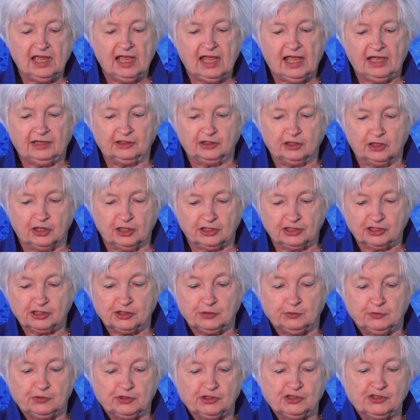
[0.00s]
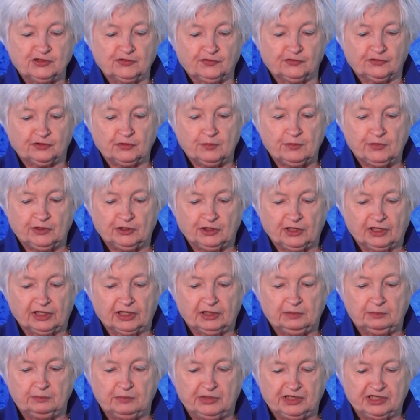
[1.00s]
and customers for
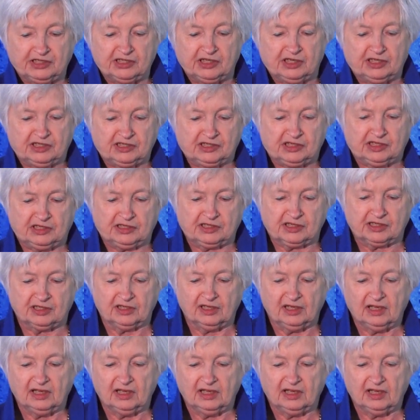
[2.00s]
American businesses.